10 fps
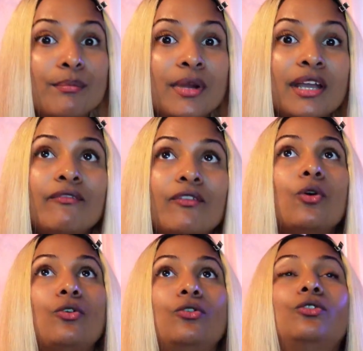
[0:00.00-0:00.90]
my
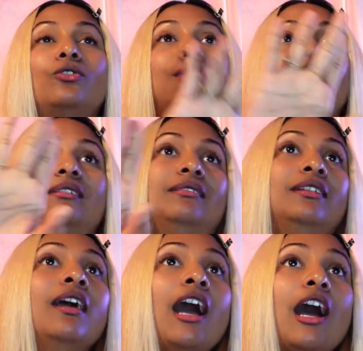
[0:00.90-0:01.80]
vocals, and
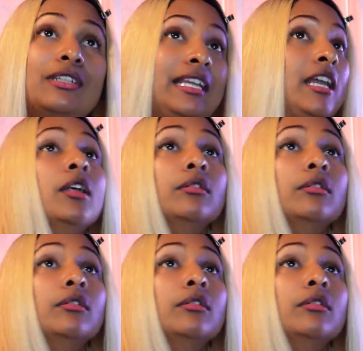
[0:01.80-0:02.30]
I was like,